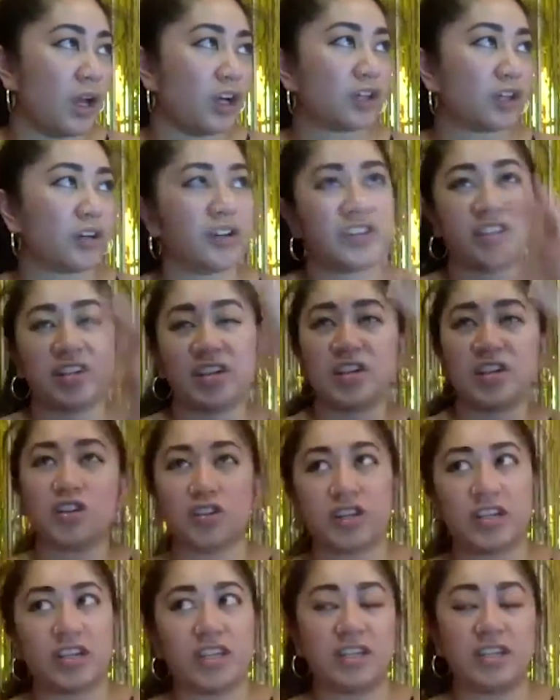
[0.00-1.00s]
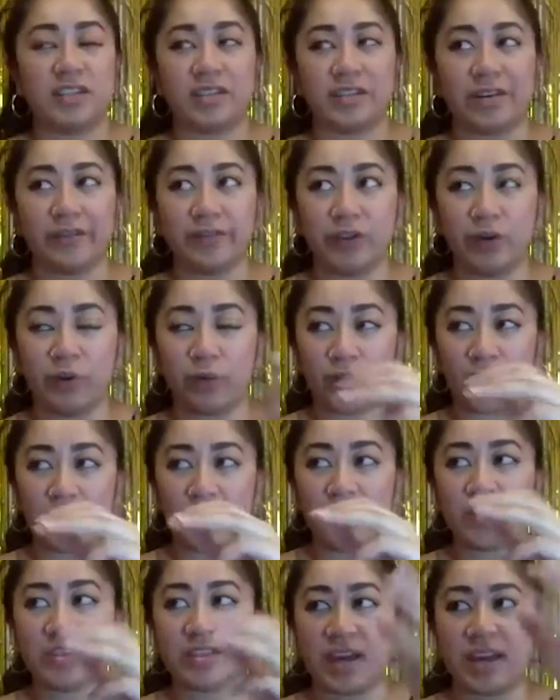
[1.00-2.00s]
Kristen Greens of the
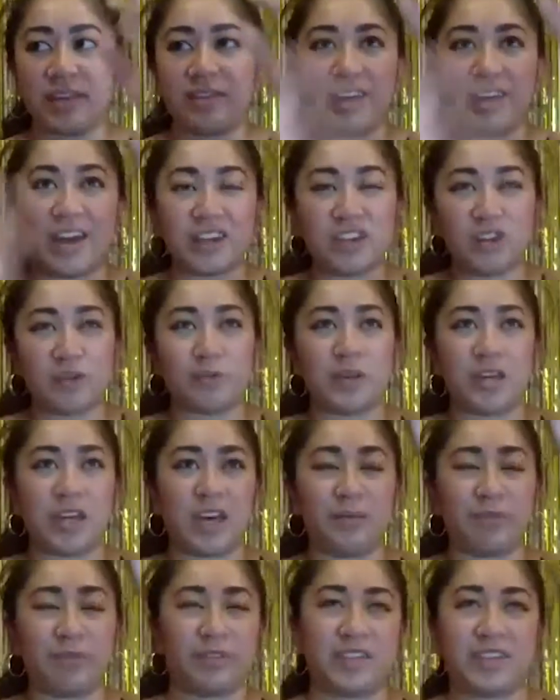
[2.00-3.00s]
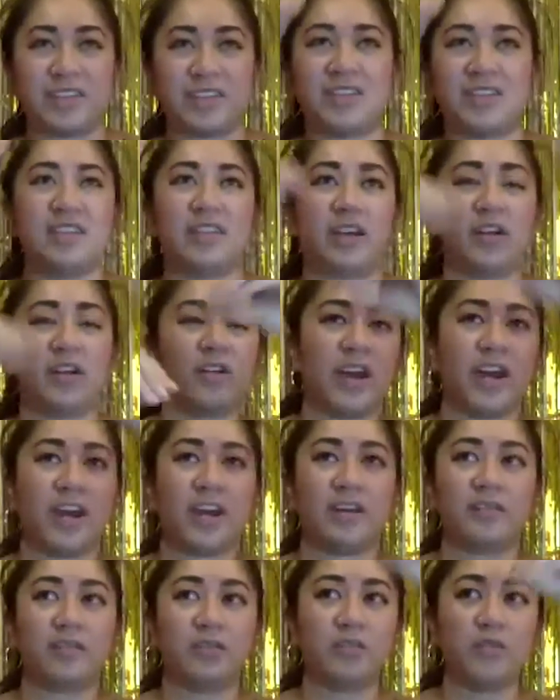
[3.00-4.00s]
world. And then you'll be able to see like,
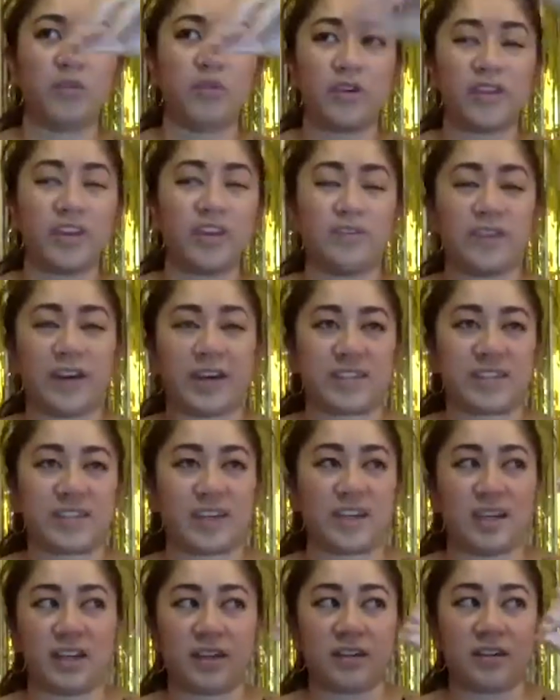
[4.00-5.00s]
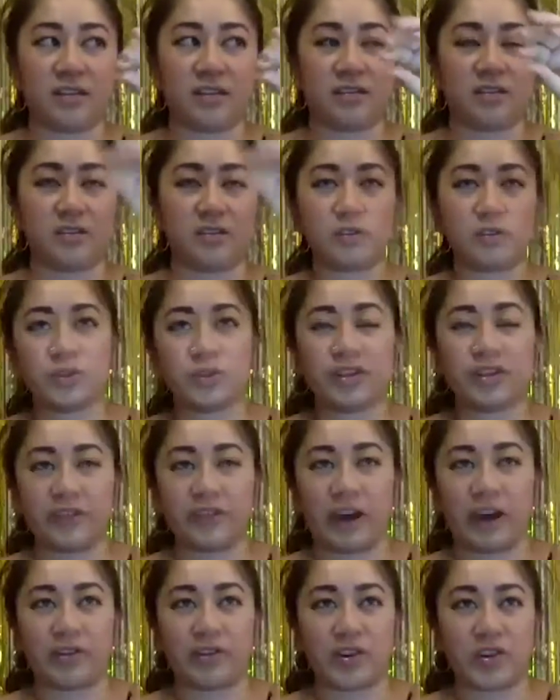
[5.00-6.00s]
okay, who are they investing in? Who are the
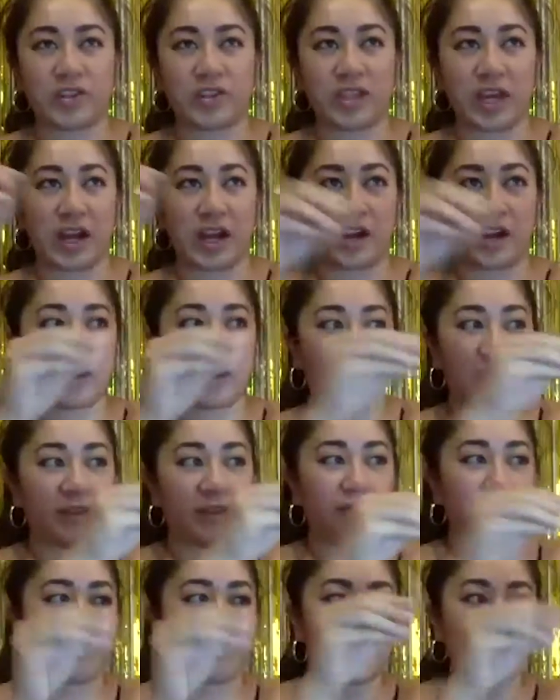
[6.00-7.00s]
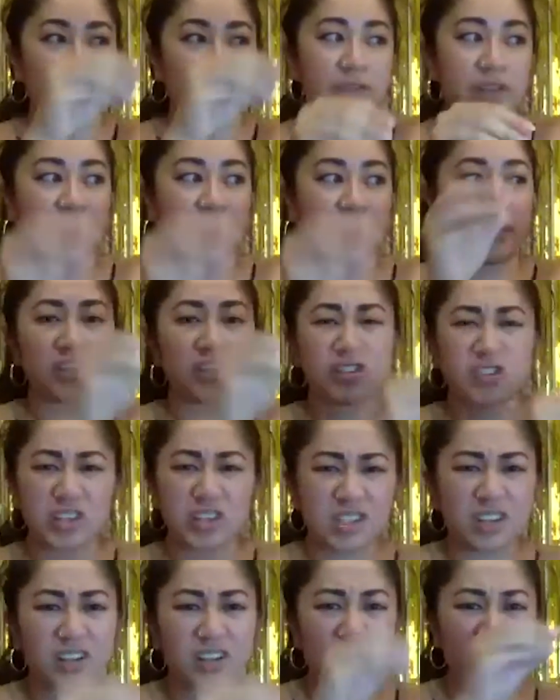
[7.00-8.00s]
founders there? Okay, follow them. And you'll just
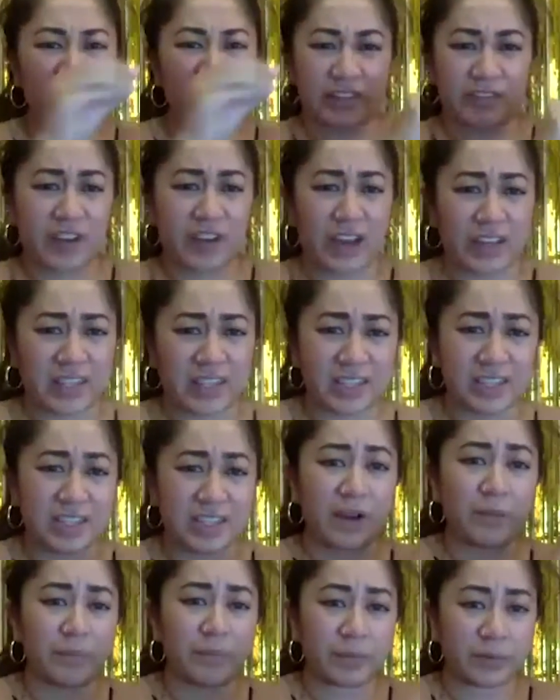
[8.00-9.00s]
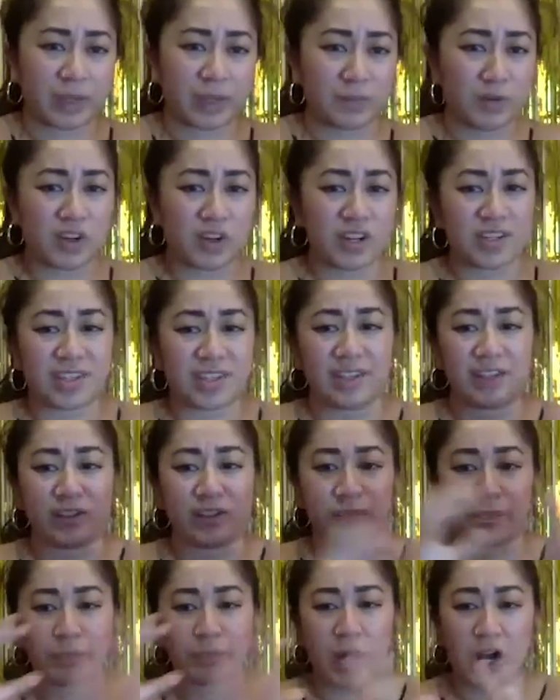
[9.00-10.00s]
start to like find sub communities and
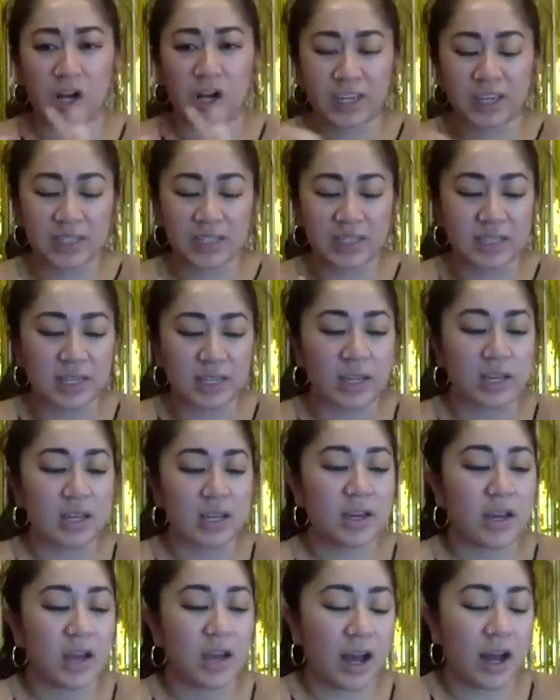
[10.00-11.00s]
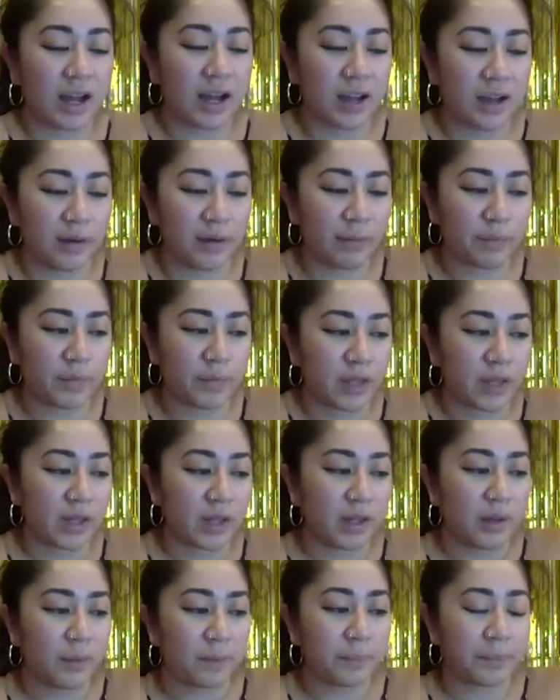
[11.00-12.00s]
little pockets.
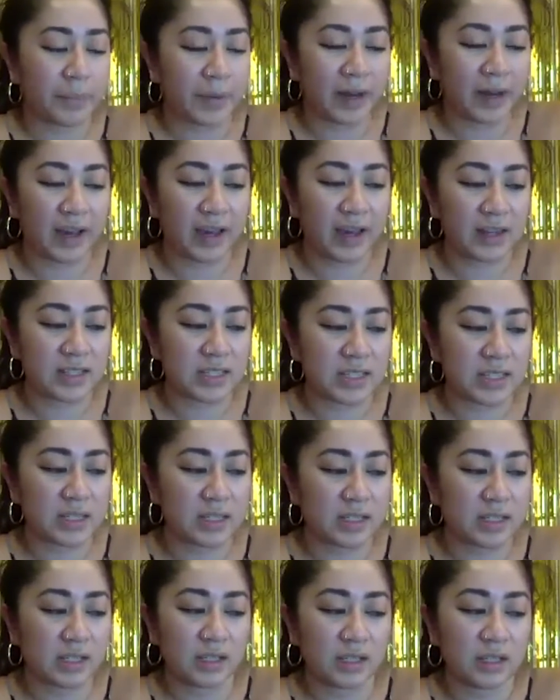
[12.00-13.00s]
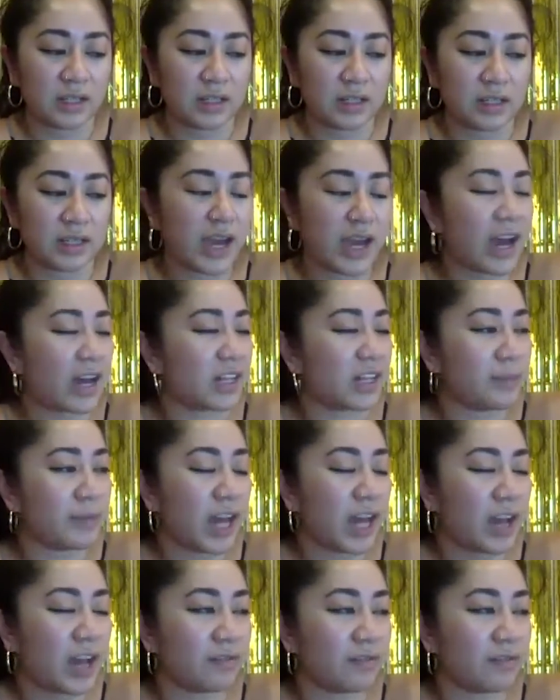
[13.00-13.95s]
But yeah, I can